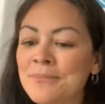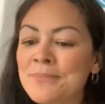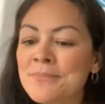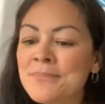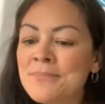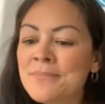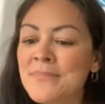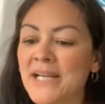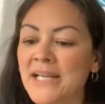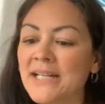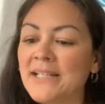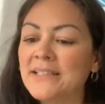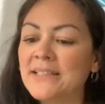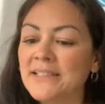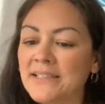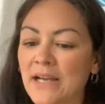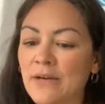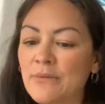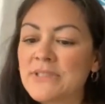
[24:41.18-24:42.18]
I think
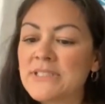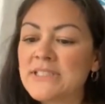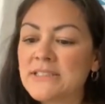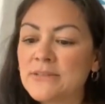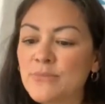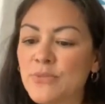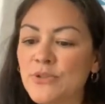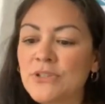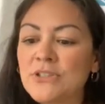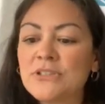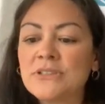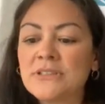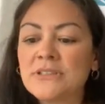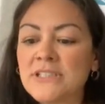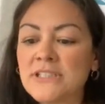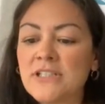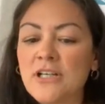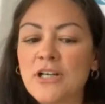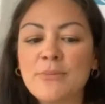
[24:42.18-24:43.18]
that one's important
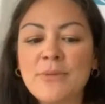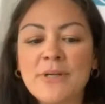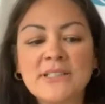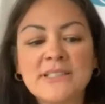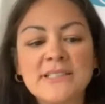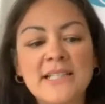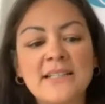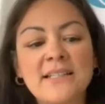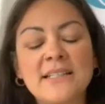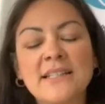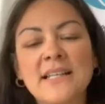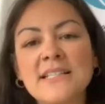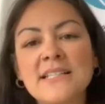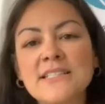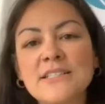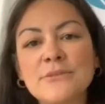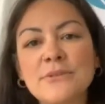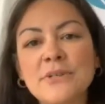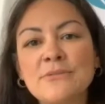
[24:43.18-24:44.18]
to talk about because I think
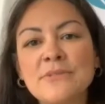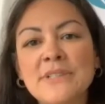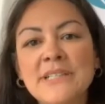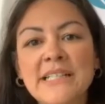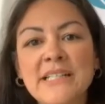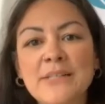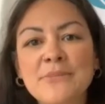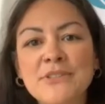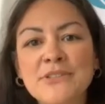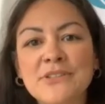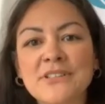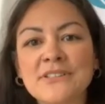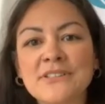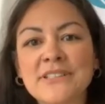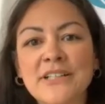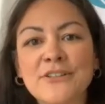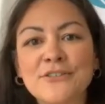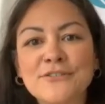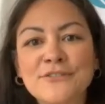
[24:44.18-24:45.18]
that's the one we keep to
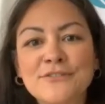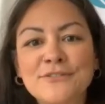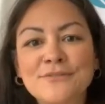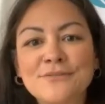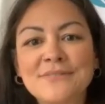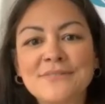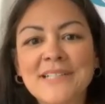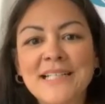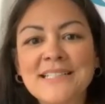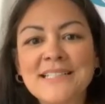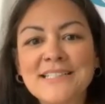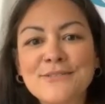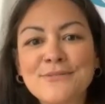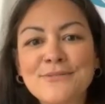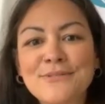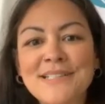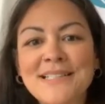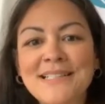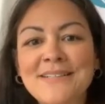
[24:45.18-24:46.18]
ourselves. That's the
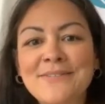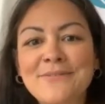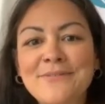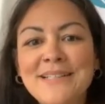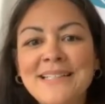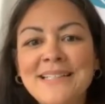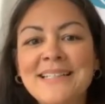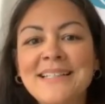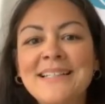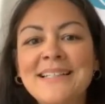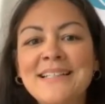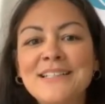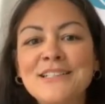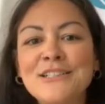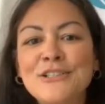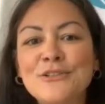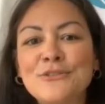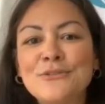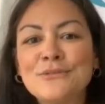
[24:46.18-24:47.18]
one that we
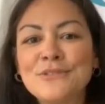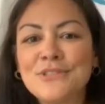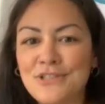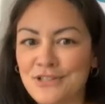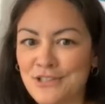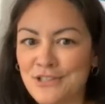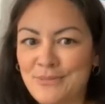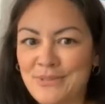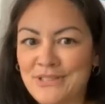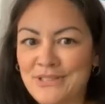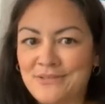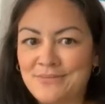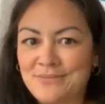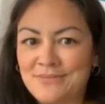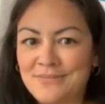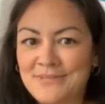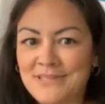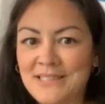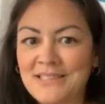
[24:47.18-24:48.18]
don't talk about.
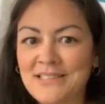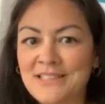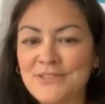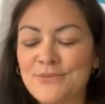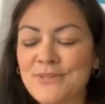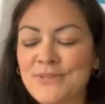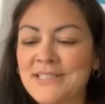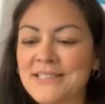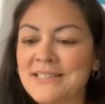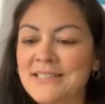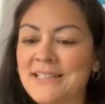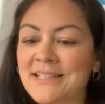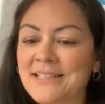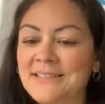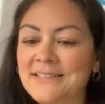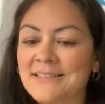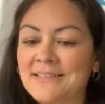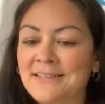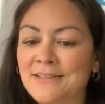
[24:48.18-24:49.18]
That's the one
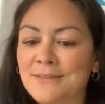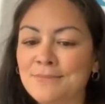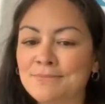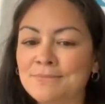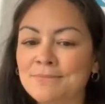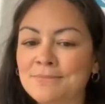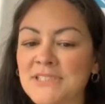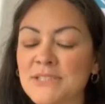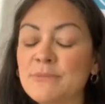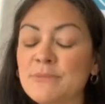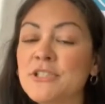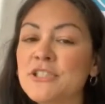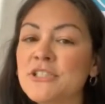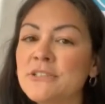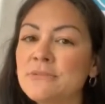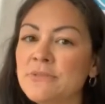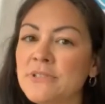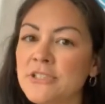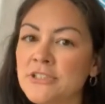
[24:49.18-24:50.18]
that,
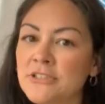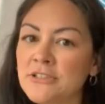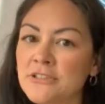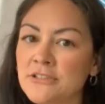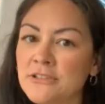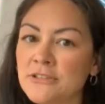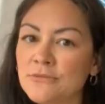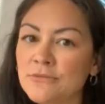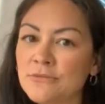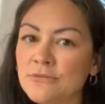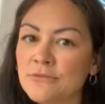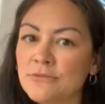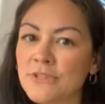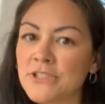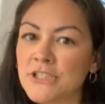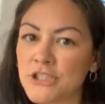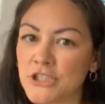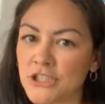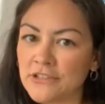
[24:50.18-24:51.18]
especially
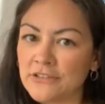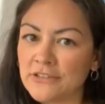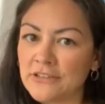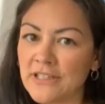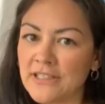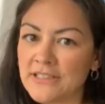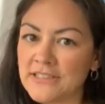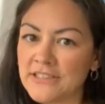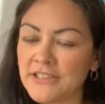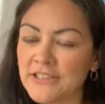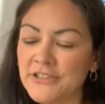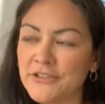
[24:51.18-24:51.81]
with child loss,